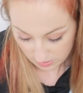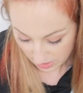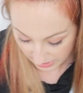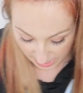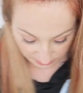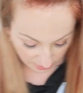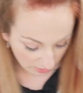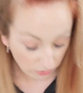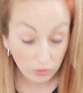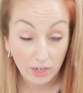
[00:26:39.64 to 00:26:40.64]
Okay, so
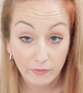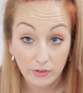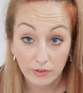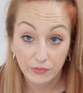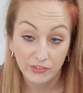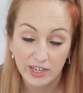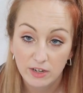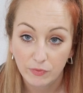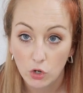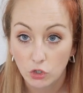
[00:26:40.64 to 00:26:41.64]
if you've seen
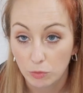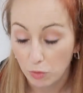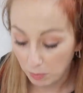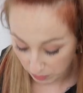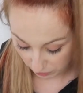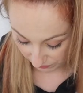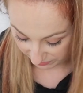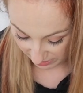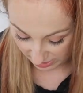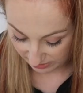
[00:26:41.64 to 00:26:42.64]
the vlog, you probably would have
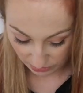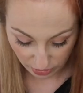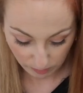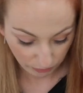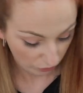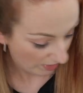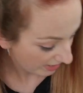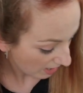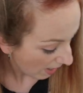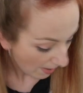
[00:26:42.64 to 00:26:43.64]
seen these items already.